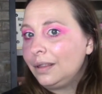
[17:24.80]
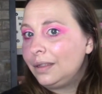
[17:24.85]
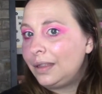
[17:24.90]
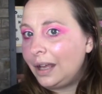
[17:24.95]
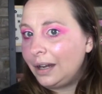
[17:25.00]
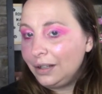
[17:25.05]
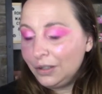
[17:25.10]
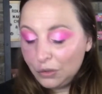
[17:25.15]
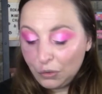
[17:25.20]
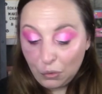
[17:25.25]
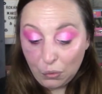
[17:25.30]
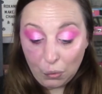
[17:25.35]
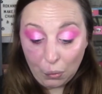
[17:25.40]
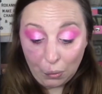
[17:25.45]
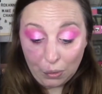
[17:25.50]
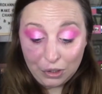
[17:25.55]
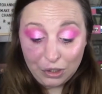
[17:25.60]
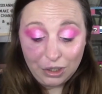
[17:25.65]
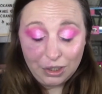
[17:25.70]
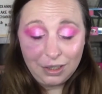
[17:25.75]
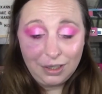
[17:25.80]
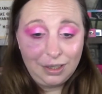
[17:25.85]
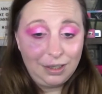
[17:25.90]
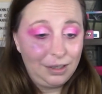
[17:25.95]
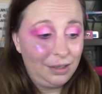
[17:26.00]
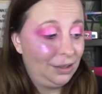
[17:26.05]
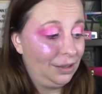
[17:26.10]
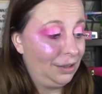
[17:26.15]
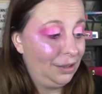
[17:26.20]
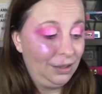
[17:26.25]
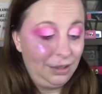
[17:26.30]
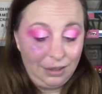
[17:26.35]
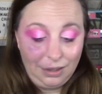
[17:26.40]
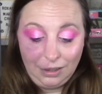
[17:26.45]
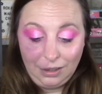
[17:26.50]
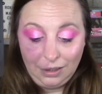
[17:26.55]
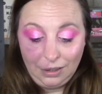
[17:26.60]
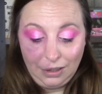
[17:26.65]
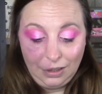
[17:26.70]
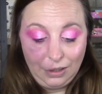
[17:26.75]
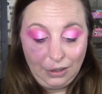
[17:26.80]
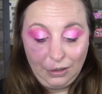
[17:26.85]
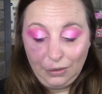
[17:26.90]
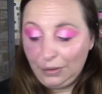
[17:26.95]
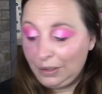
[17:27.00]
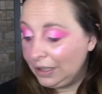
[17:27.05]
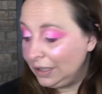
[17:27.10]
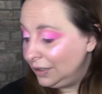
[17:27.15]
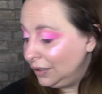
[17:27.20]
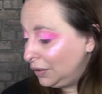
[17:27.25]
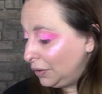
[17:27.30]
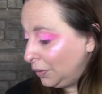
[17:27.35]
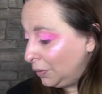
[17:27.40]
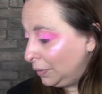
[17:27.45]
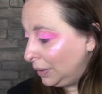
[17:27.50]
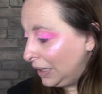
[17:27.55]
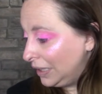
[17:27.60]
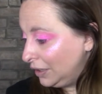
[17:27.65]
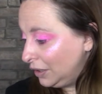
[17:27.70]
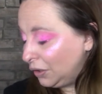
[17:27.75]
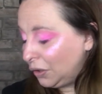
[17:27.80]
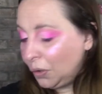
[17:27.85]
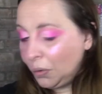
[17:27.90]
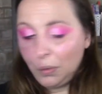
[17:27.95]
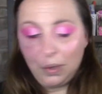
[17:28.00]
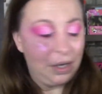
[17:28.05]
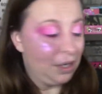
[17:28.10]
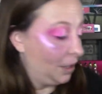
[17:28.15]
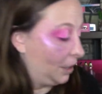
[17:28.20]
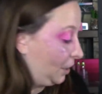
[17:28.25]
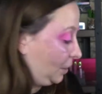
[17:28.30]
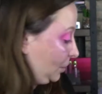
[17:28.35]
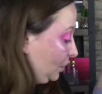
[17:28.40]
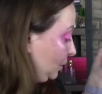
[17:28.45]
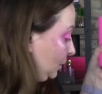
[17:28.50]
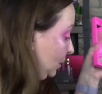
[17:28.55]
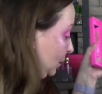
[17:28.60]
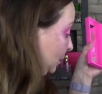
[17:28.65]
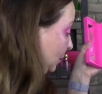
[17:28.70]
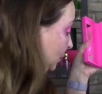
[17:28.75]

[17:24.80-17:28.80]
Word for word: That is gorgeous. Okay, so let's go in.